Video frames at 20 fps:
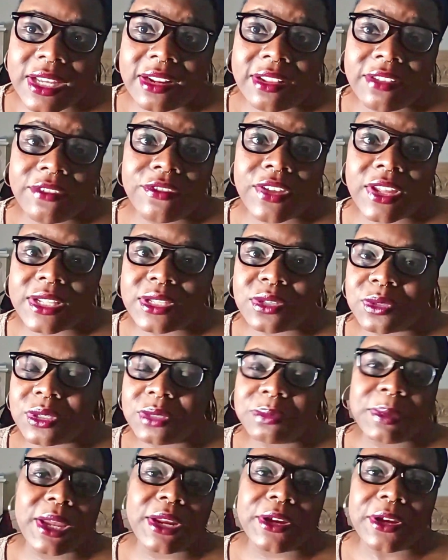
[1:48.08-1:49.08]
side of the fence
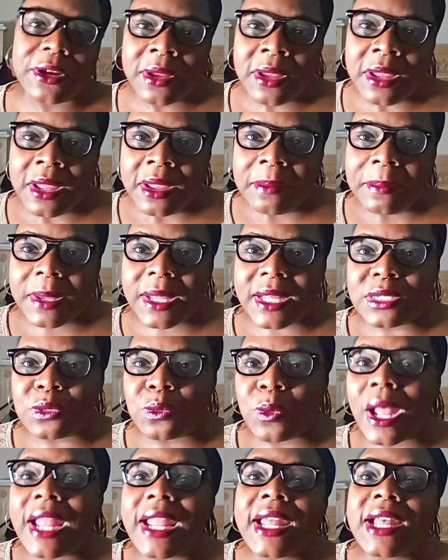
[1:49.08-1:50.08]
was better,
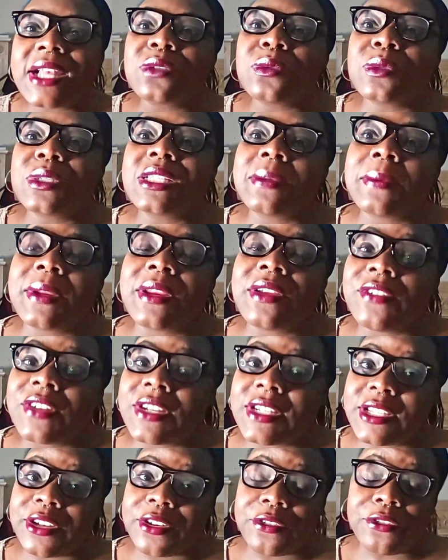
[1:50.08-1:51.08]
because why else would somebody
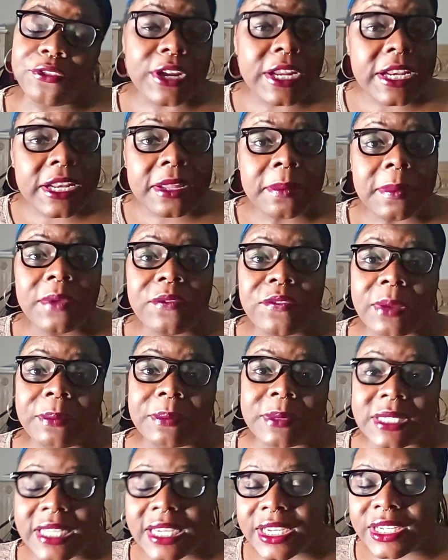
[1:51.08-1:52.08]
risk their freedom and
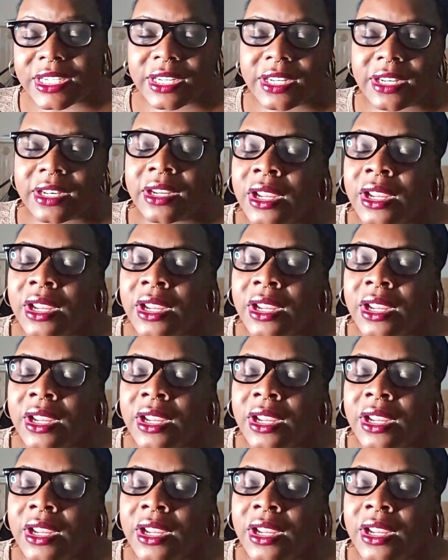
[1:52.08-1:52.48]
reputation?